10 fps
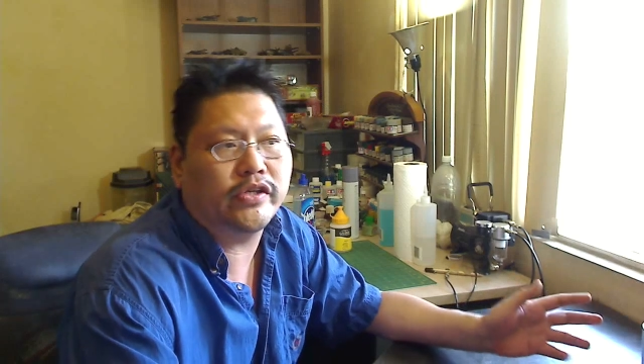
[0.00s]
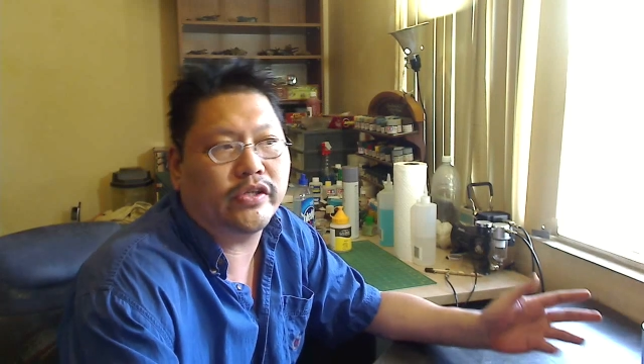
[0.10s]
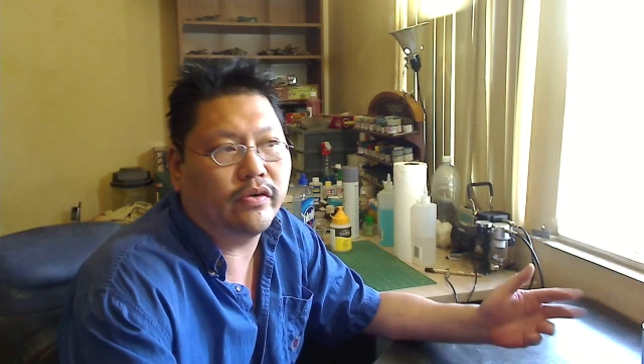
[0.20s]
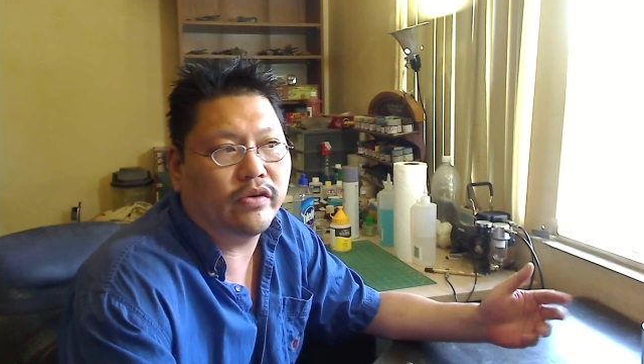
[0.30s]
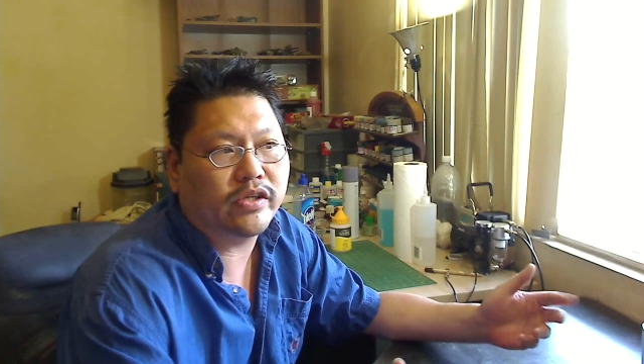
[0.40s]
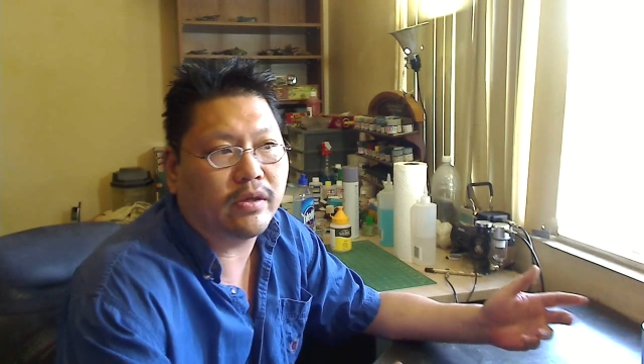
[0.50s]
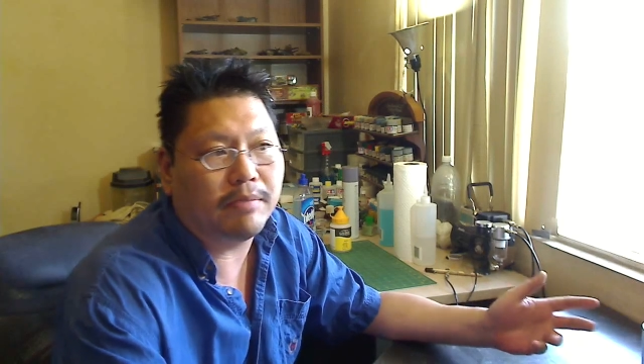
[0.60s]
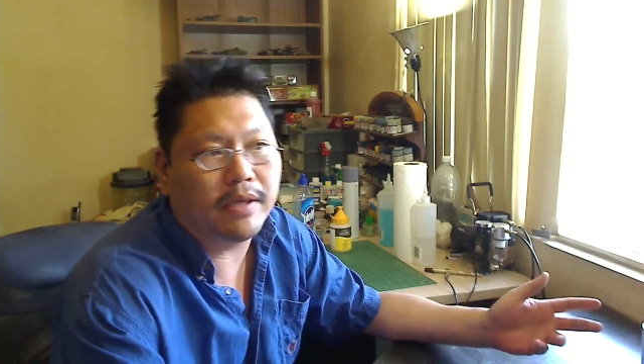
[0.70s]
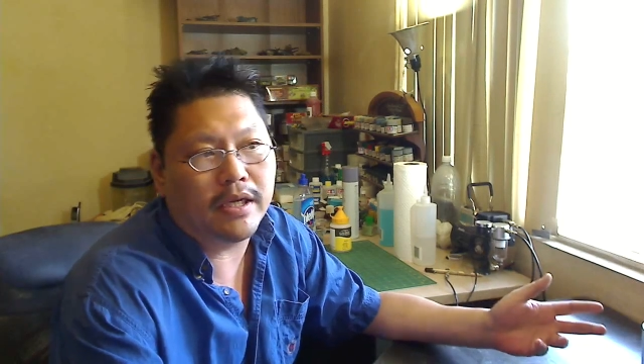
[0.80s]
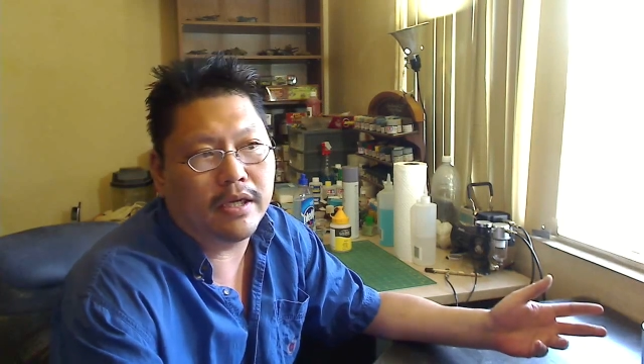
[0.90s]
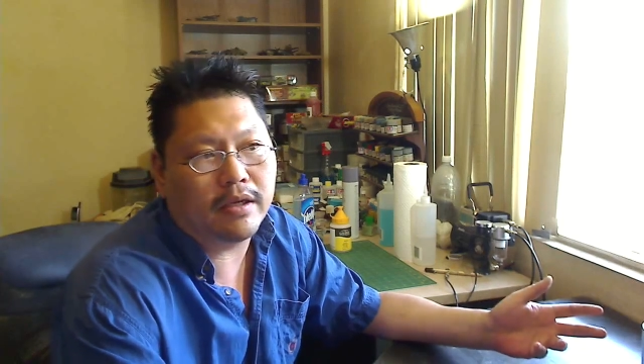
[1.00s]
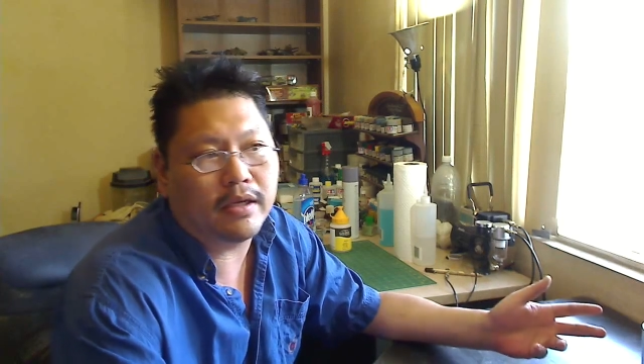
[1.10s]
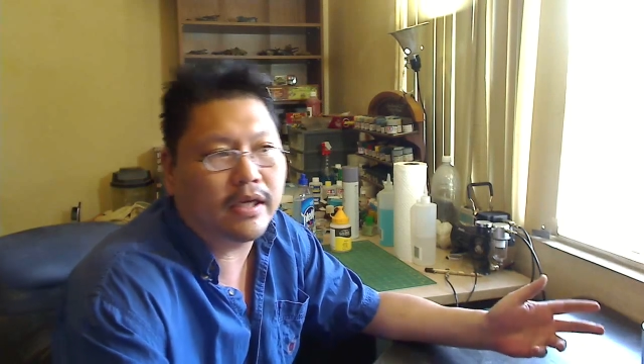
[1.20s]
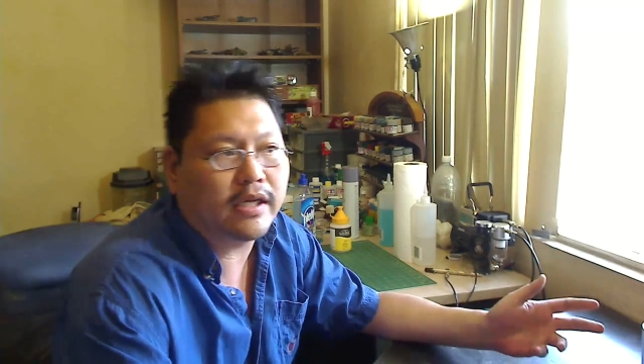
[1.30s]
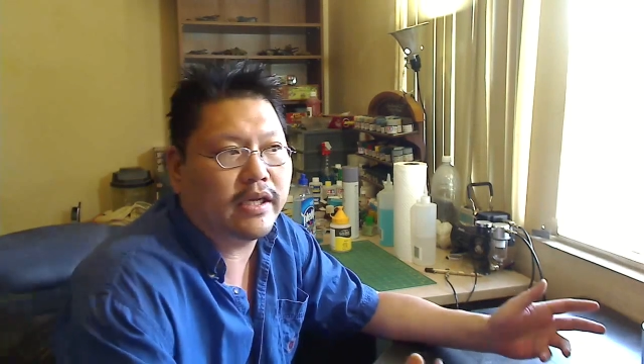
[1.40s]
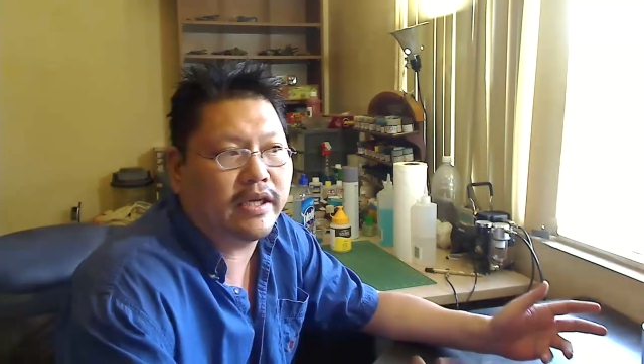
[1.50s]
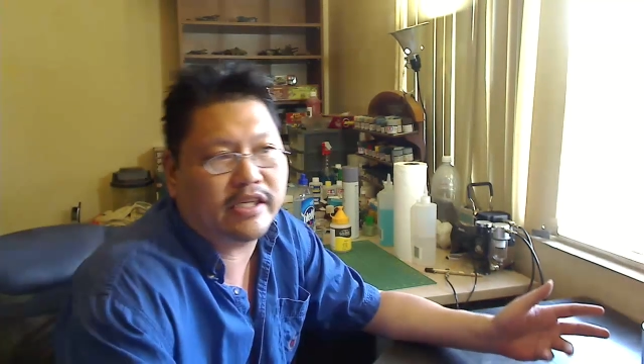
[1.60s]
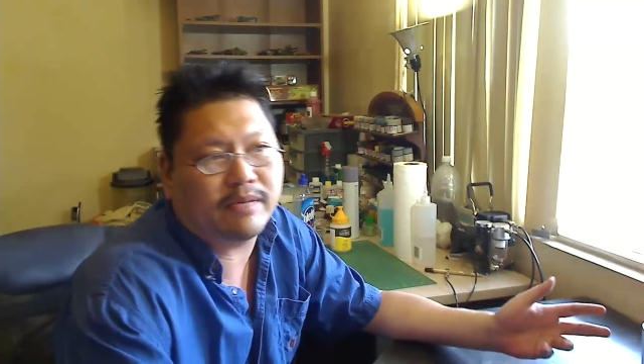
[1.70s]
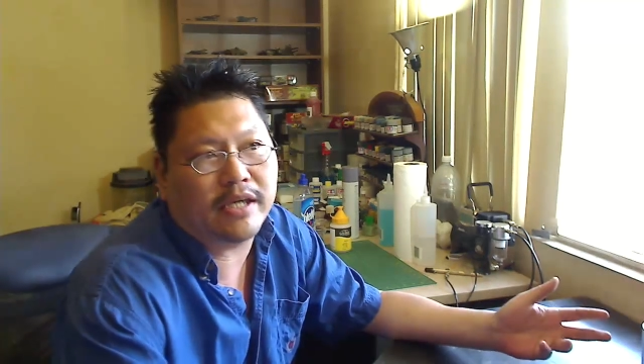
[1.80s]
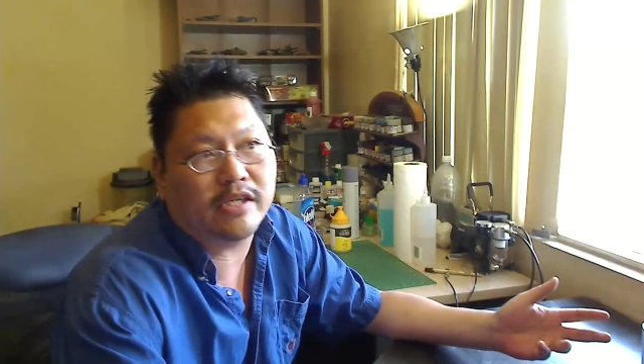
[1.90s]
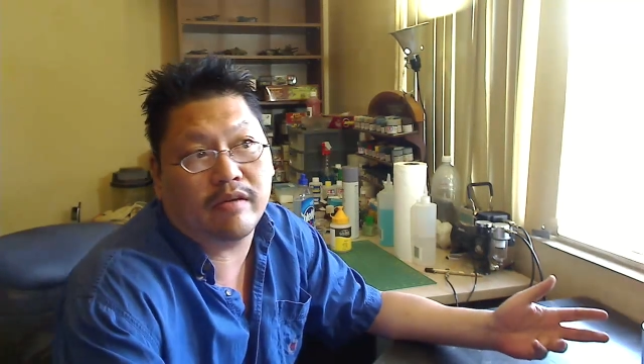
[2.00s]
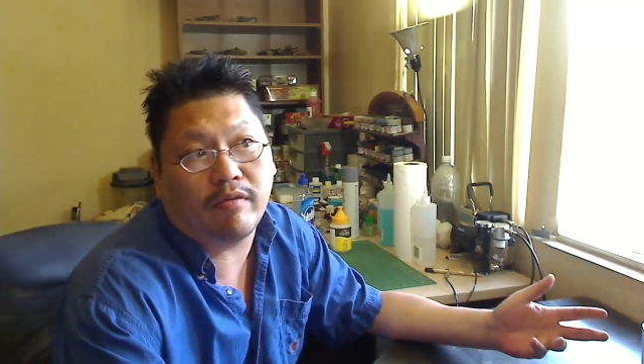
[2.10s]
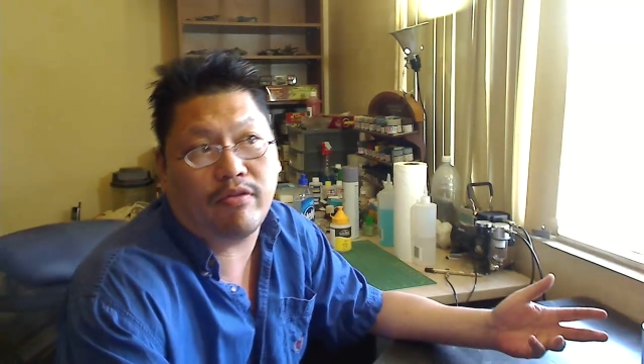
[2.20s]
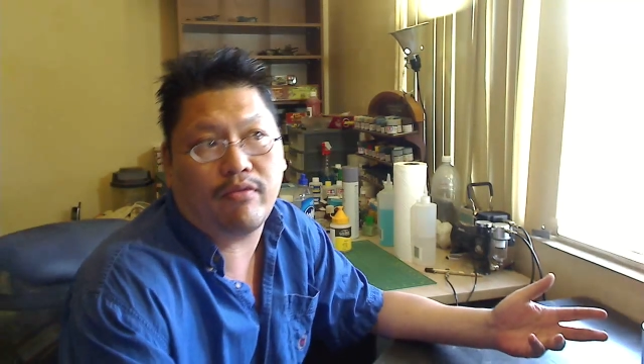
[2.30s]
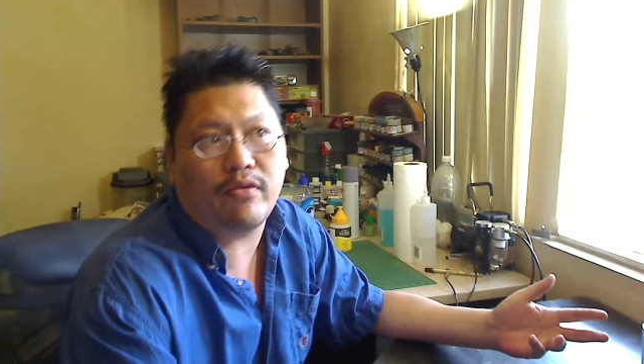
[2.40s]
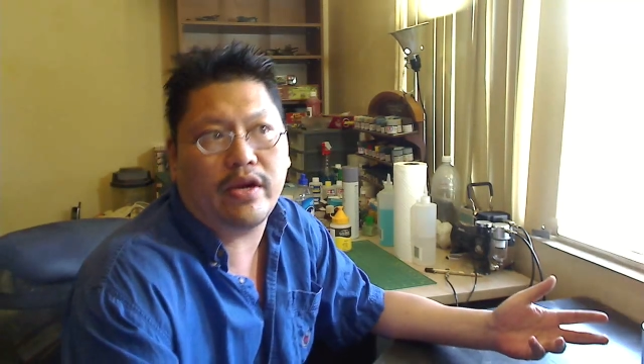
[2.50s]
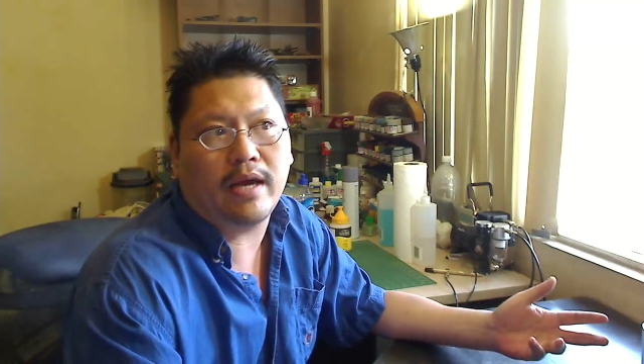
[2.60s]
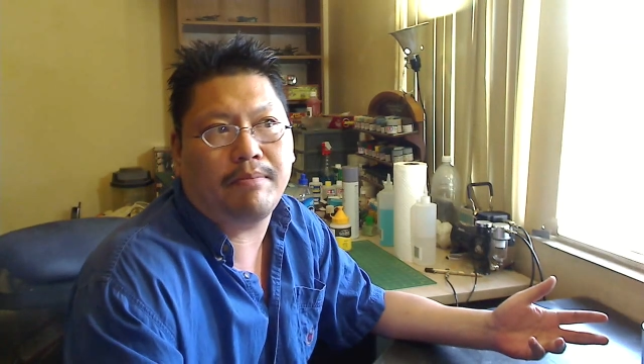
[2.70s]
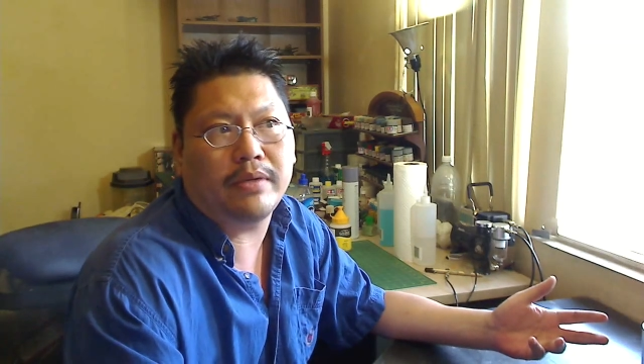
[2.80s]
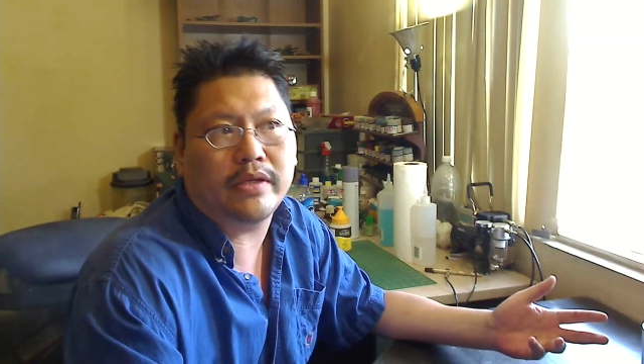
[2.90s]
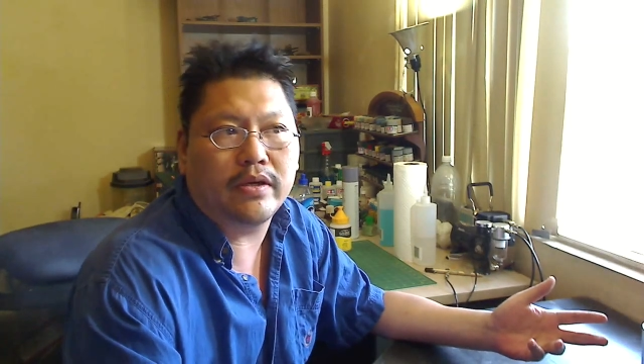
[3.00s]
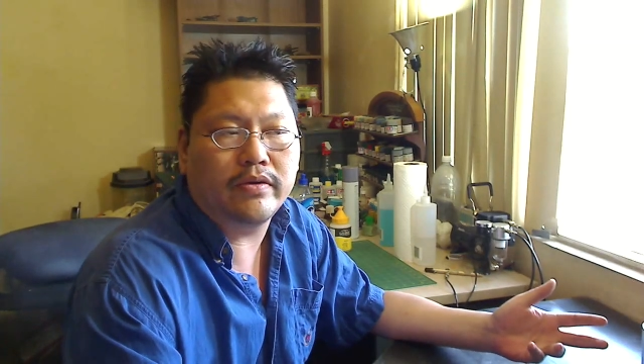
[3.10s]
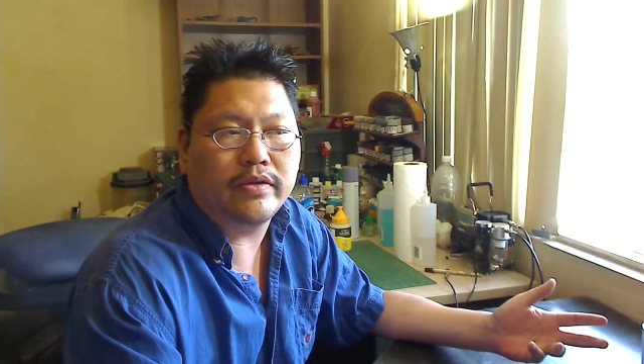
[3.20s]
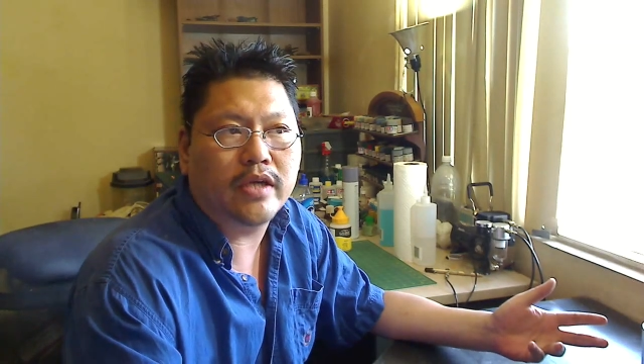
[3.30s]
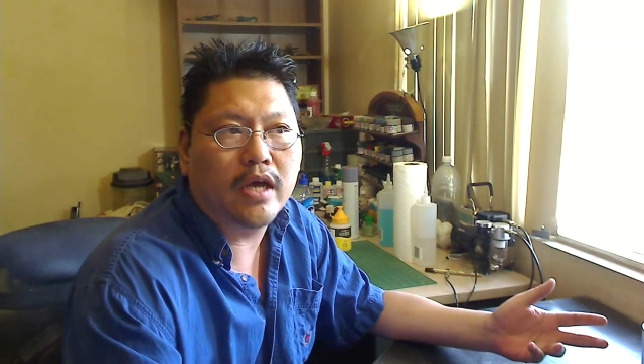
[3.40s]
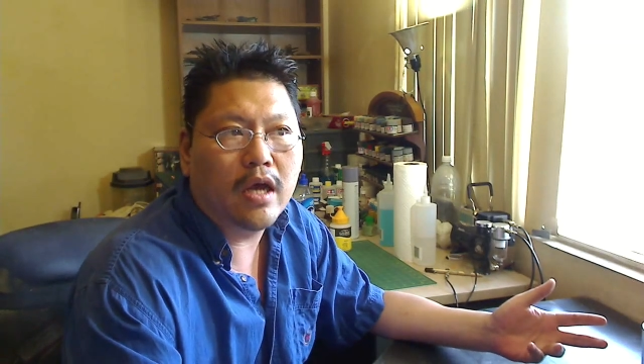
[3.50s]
So it's gonna be an expansion of 3 episodes.